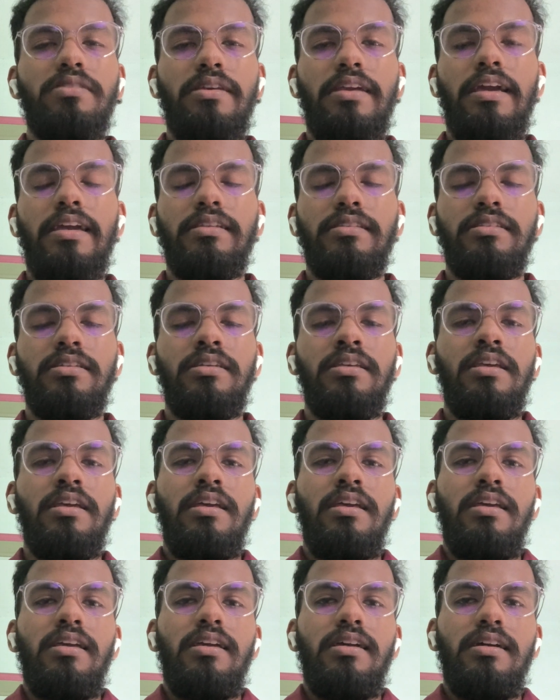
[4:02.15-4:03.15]
React,
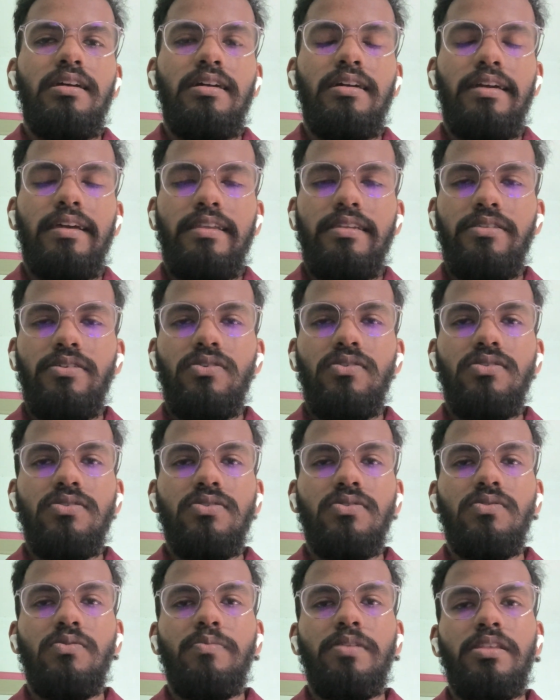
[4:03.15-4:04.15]
and
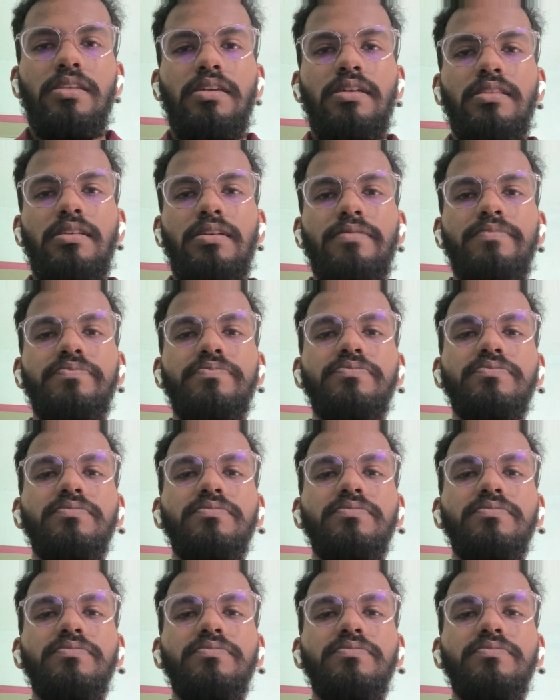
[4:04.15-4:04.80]
also many other